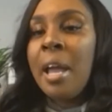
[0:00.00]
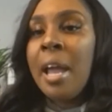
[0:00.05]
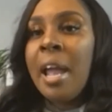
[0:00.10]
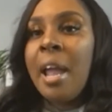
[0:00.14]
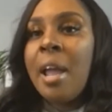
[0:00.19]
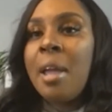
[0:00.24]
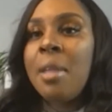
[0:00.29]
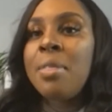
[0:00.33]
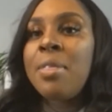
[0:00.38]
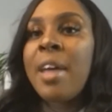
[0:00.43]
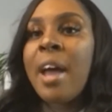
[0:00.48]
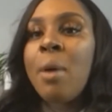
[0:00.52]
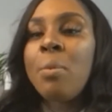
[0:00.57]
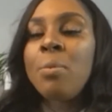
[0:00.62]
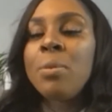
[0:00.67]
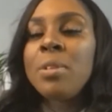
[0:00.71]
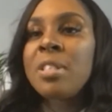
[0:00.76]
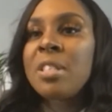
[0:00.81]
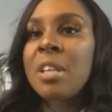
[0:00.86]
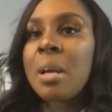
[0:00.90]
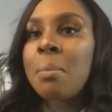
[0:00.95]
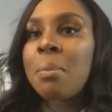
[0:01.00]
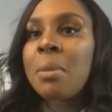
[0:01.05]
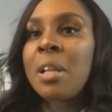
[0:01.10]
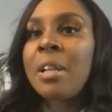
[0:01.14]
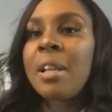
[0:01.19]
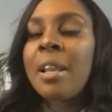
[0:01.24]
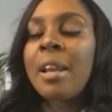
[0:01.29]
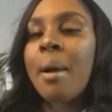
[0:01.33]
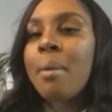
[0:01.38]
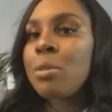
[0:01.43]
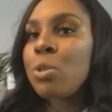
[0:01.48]
And that was
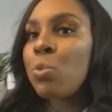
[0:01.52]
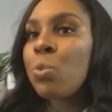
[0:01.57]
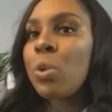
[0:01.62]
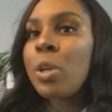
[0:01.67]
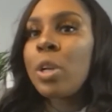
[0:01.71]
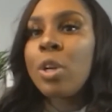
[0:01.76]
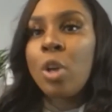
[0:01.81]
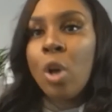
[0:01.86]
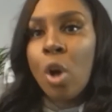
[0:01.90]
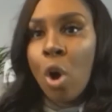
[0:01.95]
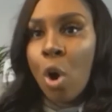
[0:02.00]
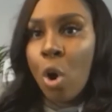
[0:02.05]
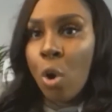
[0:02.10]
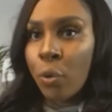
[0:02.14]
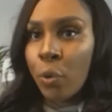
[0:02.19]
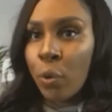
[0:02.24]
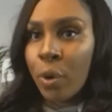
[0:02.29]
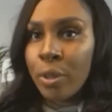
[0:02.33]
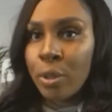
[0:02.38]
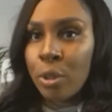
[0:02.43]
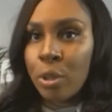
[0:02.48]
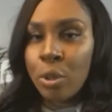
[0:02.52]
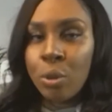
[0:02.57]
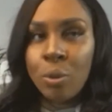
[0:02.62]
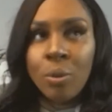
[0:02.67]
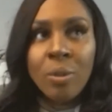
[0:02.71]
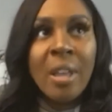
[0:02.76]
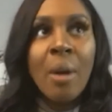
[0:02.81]
something that I was willing to hold on to.